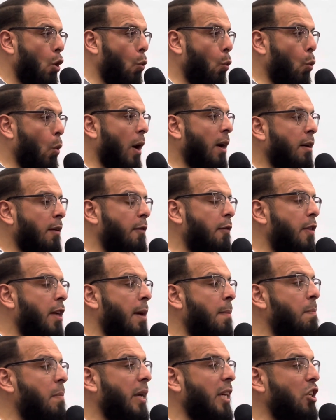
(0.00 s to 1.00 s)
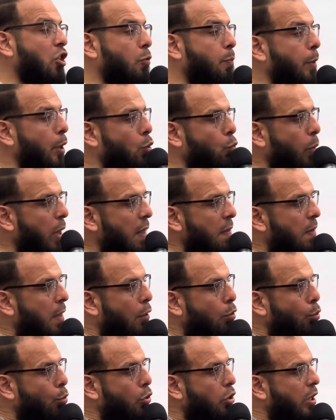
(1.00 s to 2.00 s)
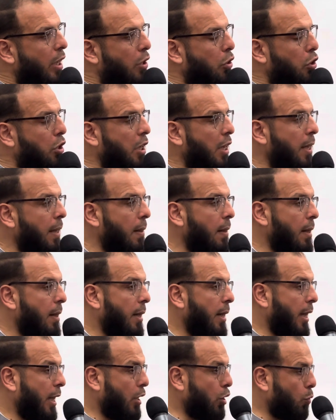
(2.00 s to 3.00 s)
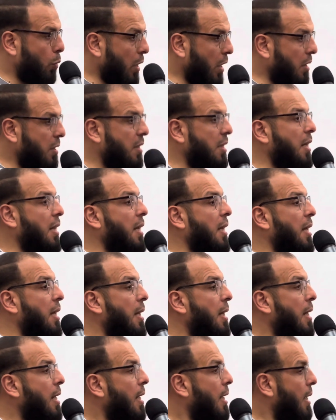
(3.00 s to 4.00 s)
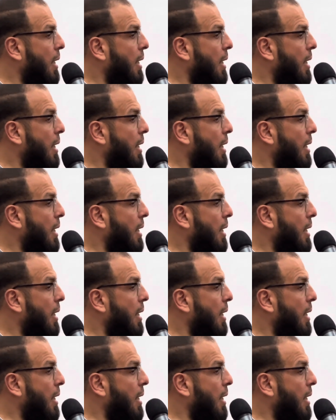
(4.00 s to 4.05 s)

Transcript: One of them is between the 2 sajda, as we are sitting